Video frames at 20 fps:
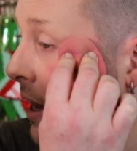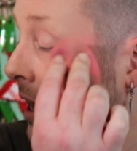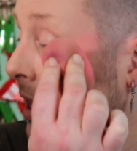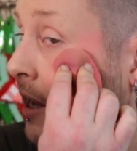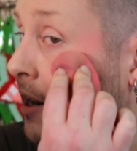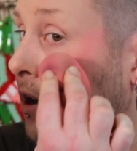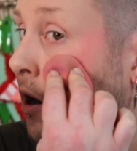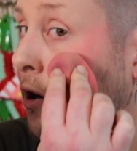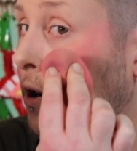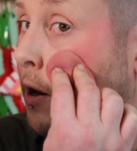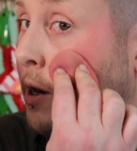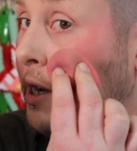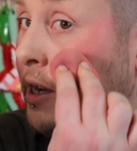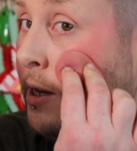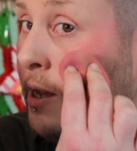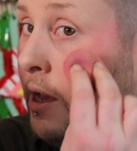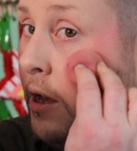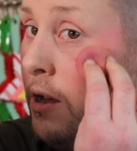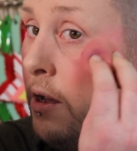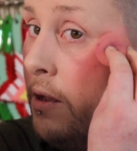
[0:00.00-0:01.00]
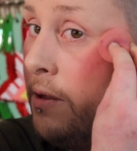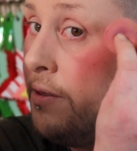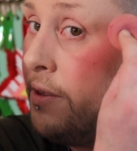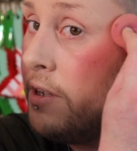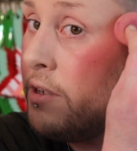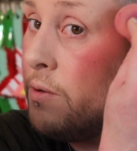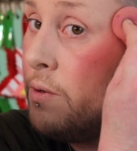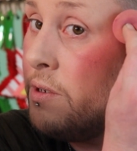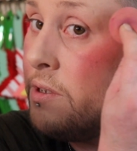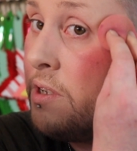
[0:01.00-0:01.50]
I can already tell
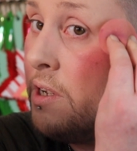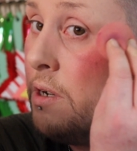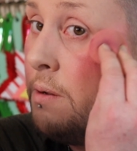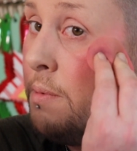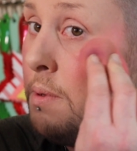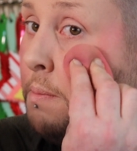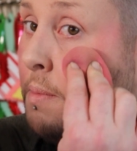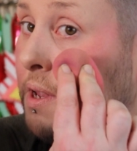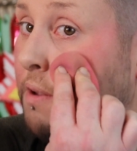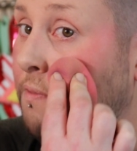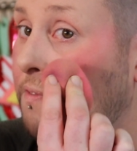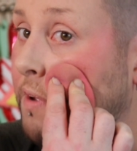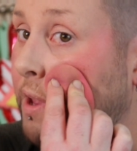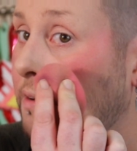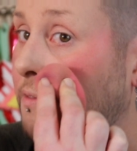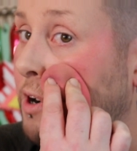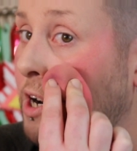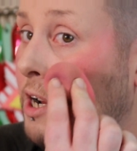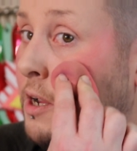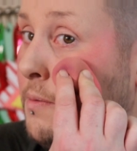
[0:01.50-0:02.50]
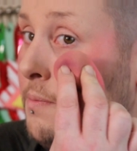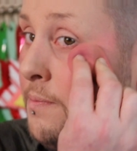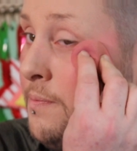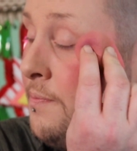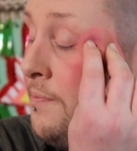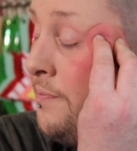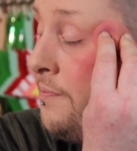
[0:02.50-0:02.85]
this one's going to be my favorite.